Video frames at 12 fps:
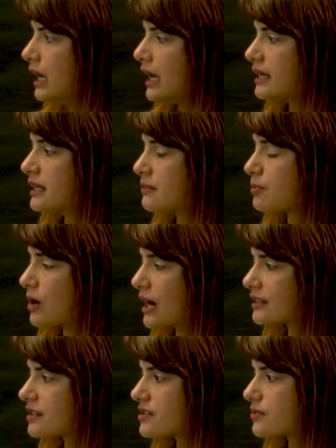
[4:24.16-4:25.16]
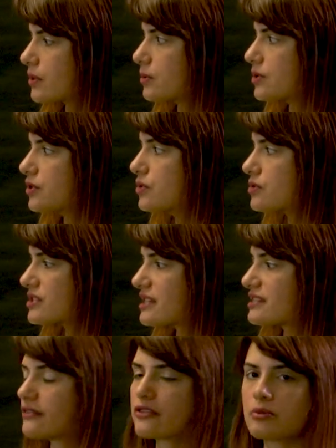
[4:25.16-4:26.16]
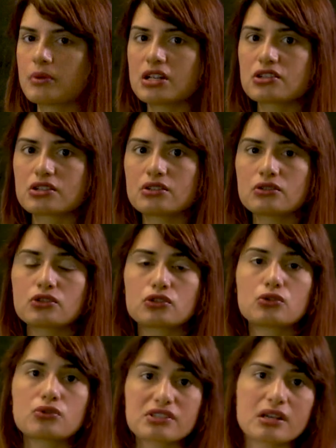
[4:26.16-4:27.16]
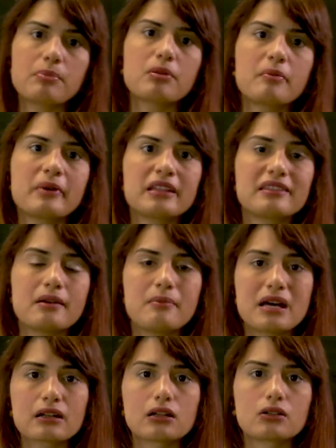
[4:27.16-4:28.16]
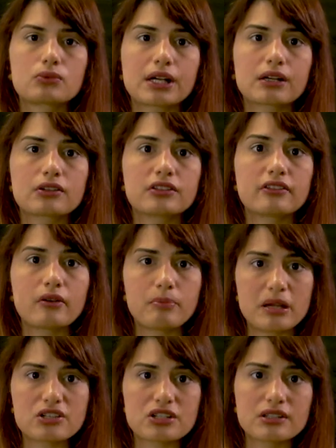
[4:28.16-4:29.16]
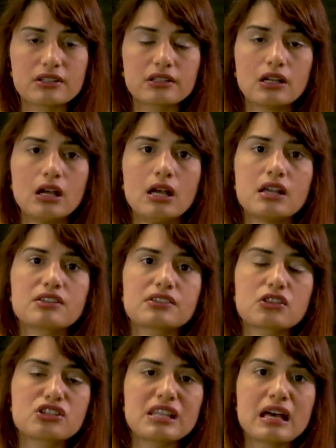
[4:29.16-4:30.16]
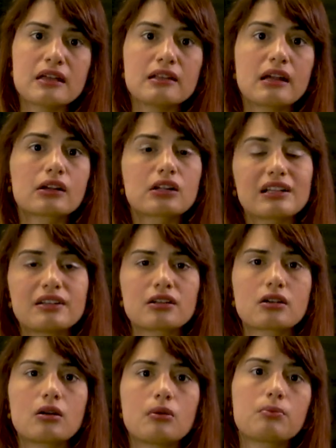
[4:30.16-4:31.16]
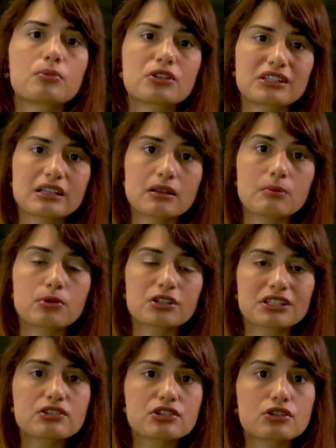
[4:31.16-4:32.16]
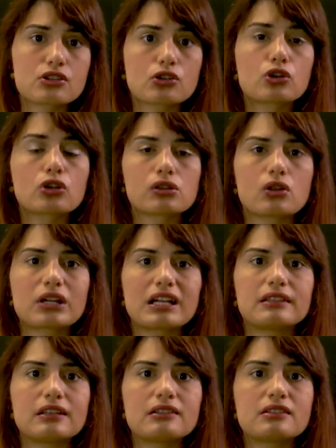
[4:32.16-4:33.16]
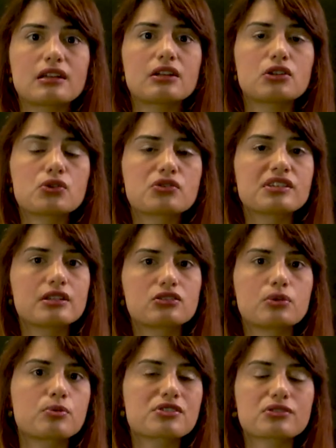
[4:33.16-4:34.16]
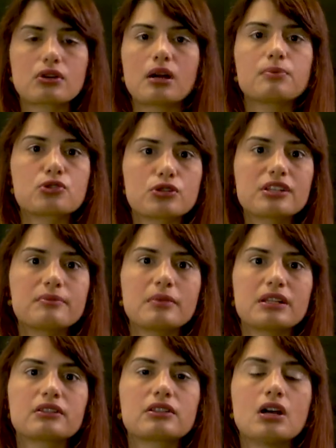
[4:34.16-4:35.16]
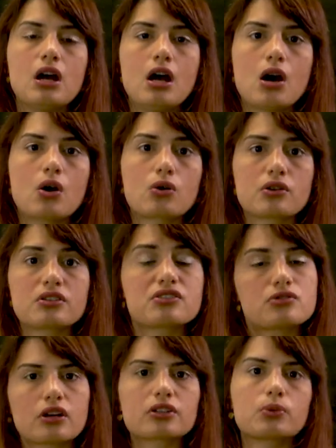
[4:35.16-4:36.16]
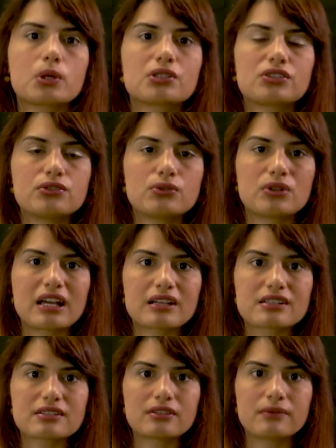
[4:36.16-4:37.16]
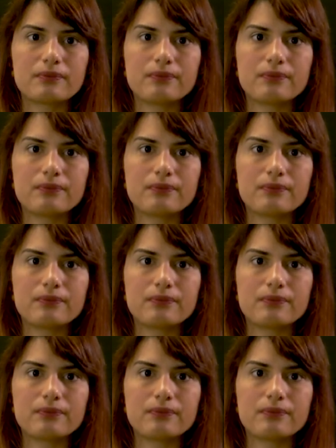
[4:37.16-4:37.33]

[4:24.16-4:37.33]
And in practice, we would use this information to supplement the medical record of a patient, such that a clinical practitioner could look at it and use it to prescribe treatment or instruct what to do next.